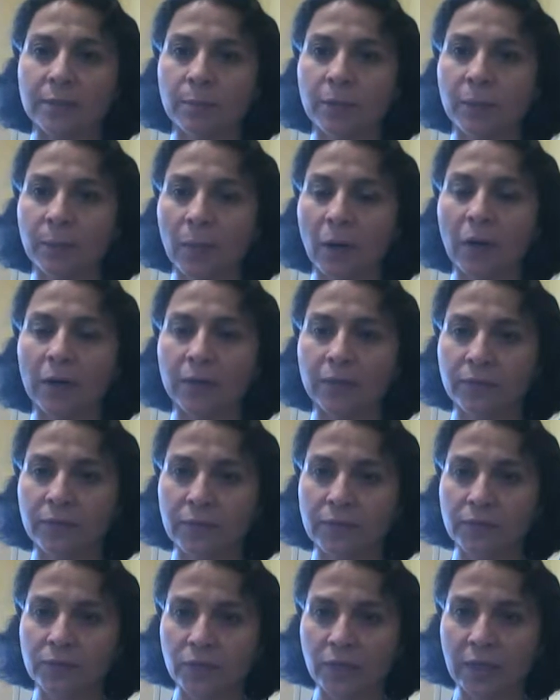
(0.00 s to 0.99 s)
be a part of
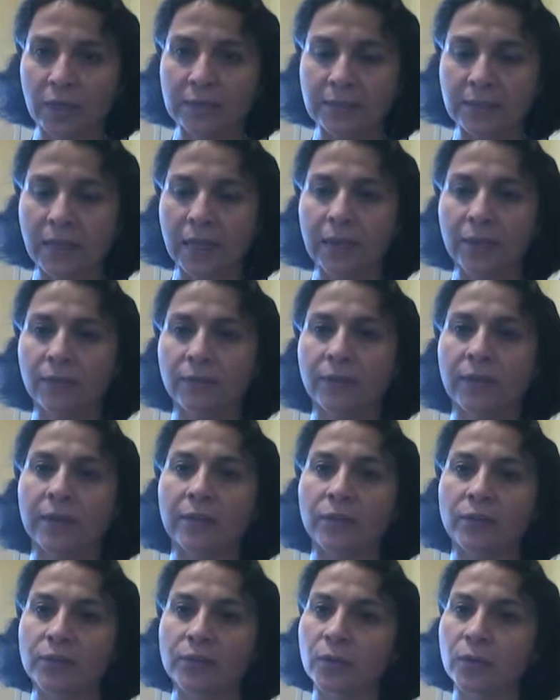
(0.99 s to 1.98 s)
this child's life,
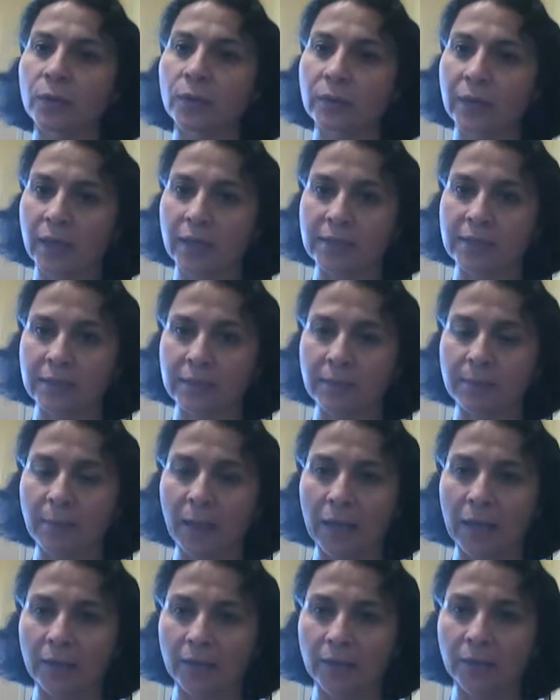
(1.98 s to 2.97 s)
and there's a whole custody
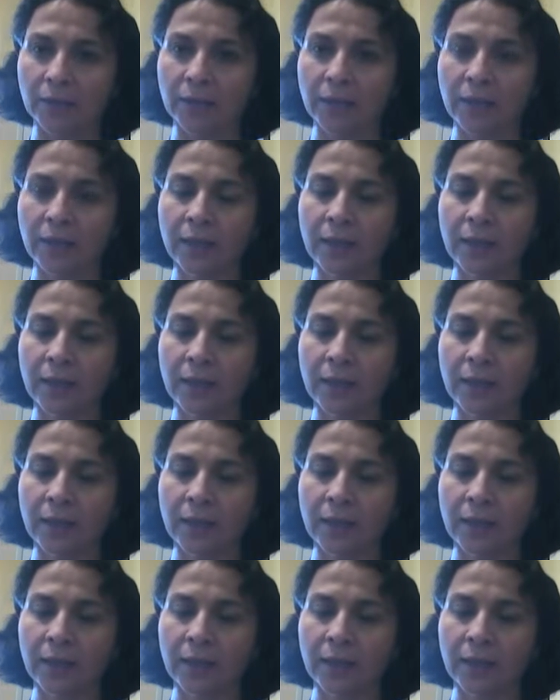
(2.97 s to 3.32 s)
battle.